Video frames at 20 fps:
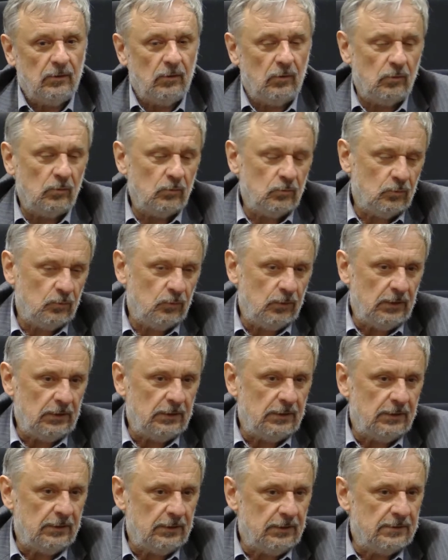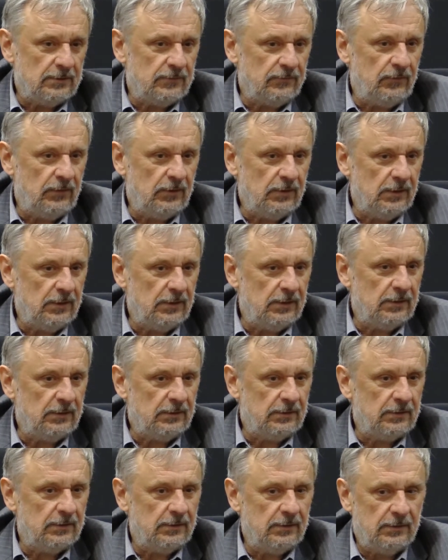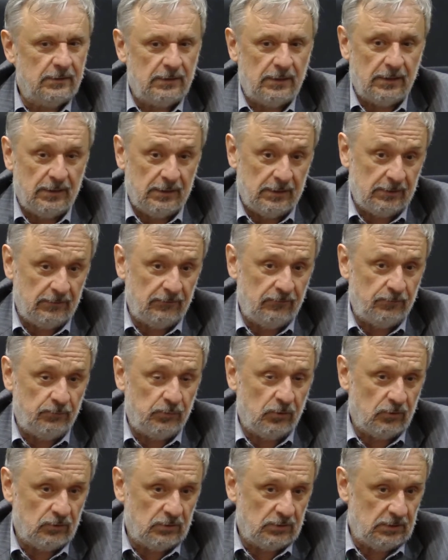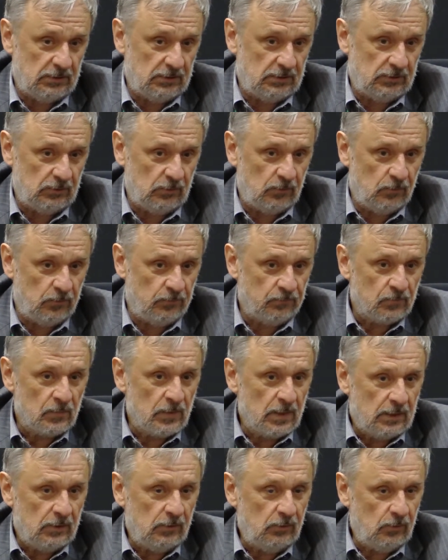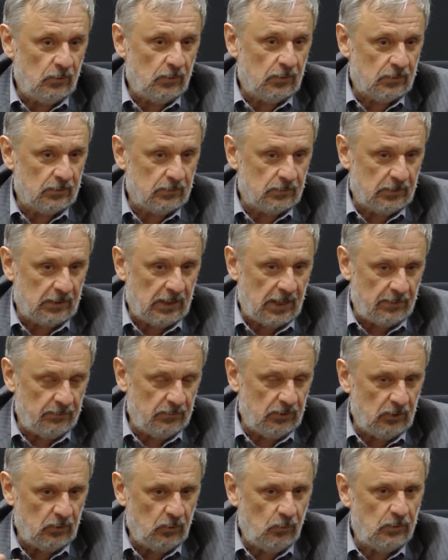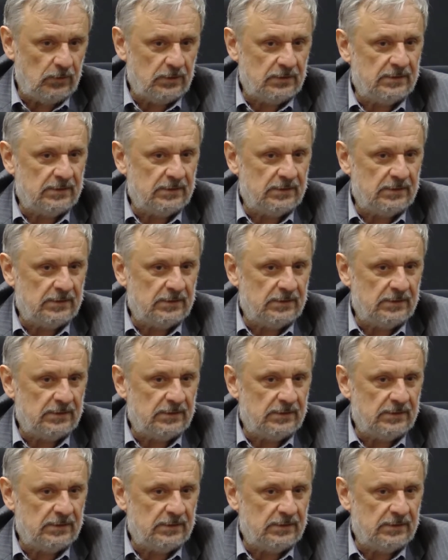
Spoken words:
altogether, it is very iterative process. So you are coming with